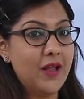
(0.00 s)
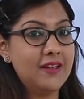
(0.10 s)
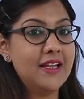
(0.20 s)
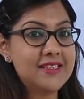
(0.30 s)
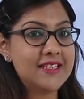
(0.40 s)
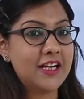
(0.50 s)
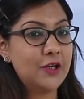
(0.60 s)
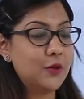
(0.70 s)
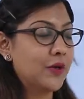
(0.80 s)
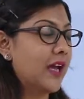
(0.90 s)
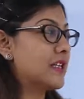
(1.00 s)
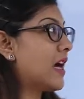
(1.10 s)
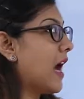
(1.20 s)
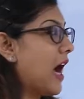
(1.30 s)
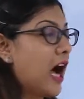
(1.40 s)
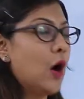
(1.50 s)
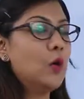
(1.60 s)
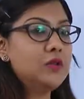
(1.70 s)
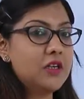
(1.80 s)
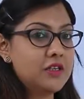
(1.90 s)
let's take a look at
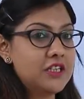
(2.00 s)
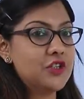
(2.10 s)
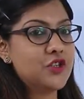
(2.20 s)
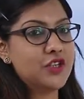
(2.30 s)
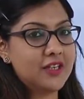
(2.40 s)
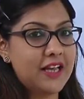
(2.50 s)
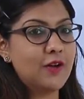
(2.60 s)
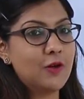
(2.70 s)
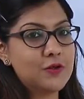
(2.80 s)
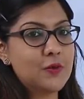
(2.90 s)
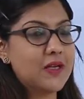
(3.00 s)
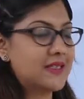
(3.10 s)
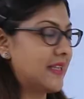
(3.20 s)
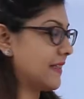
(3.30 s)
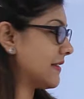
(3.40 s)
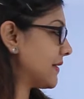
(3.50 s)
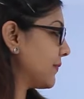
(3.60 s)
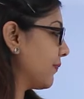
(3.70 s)
how a teacher can also assess.